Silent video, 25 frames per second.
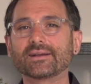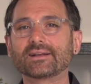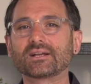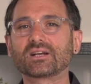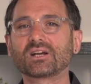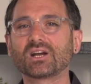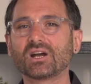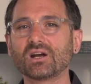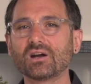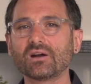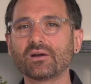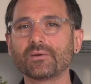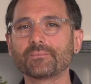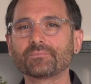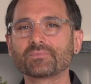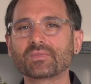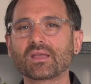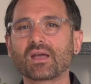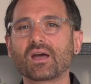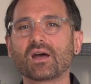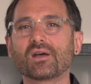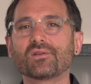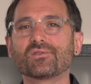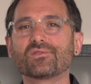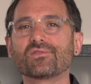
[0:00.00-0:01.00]
K,
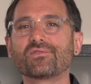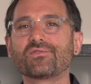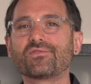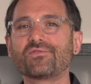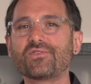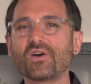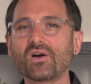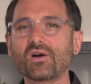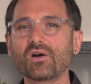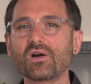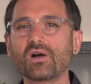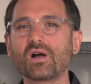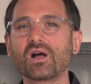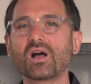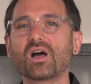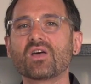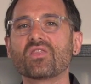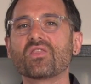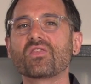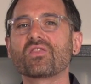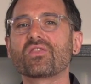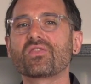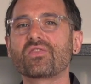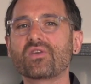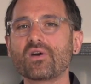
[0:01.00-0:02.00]
and F,
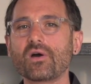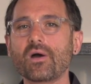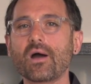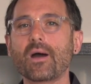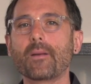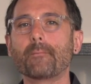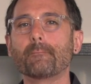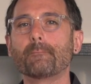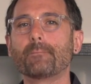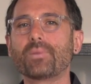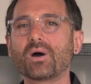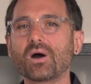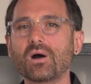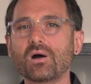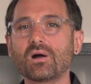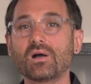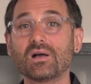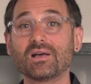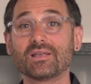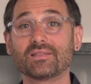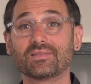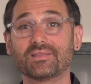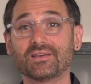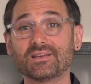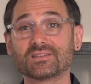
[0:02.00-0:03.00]
and Th, and P,
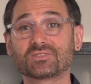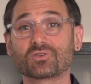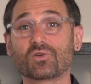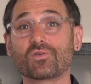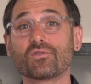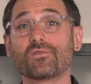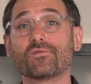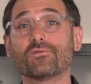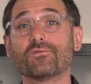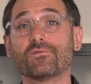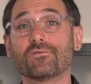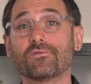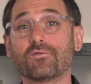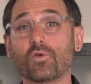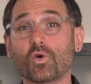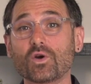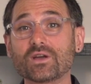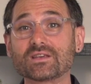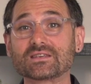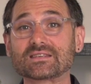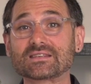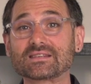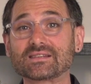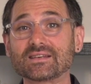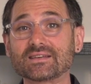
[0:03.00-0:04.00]
these are
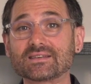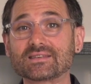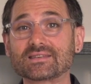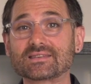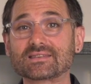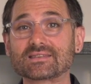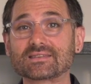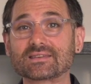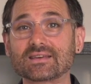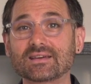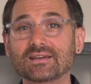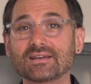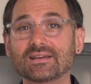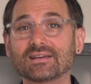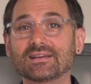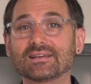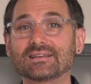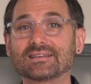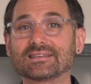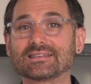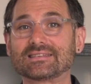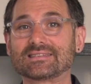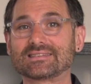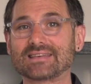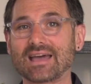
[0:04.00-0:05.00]
voiceless
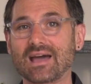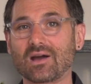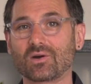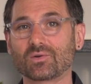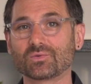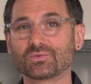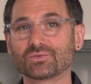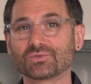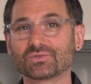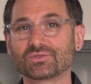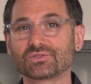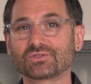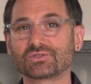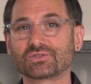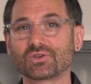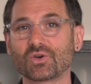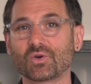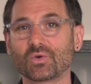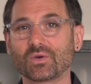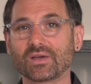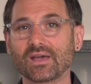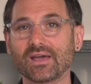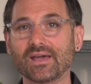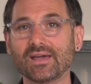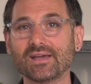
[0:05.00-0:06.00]
sounds,
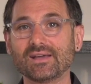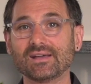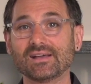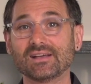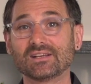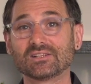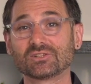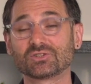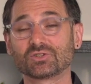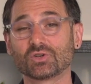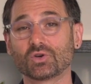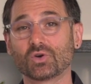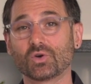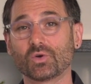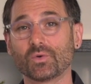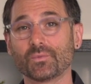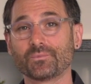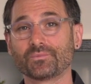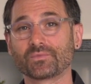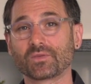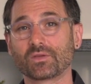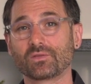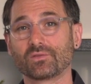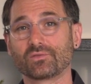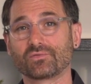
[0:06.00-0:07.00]
okay? So
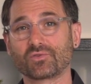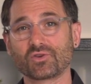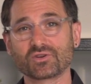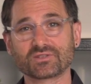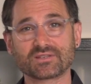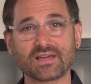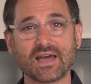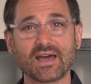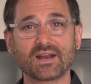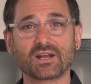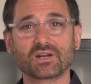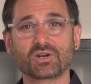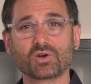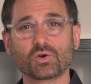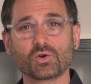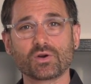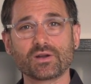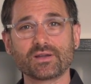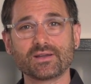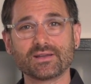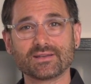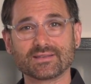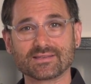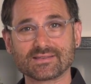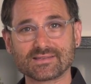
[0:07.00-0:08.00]
the first
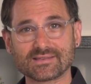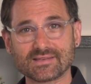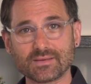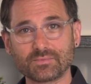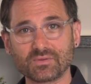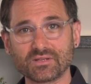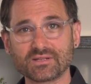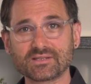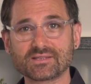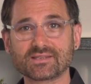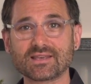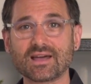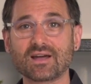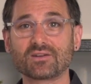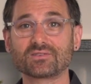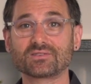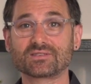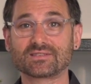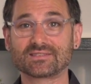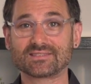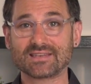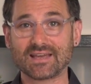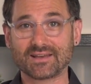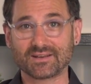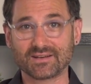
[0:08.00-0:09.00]
category is sibilant sounds,
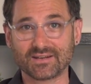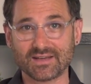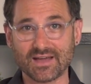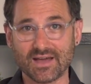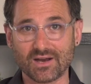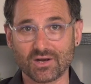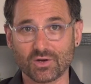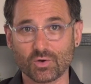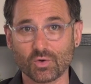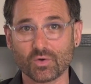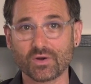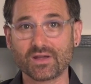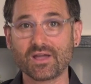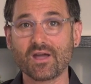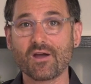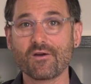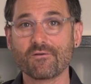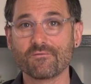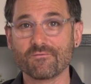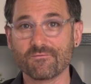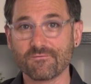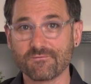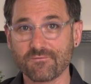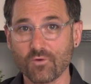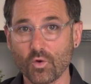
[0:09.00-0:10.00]
second category,
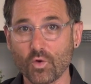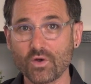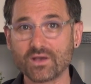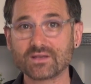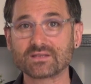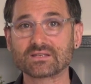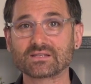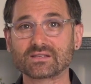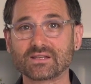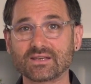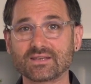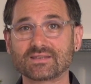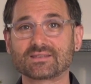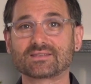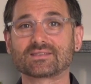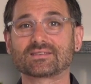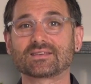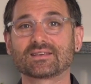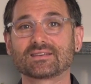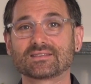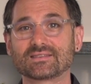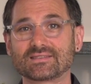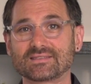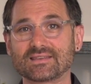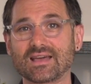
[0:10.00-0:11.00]
voiceless
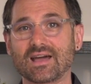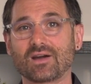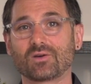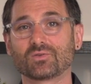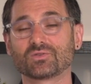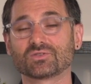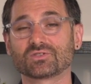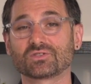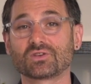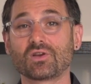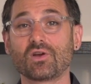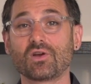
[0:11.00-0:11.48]
sounds.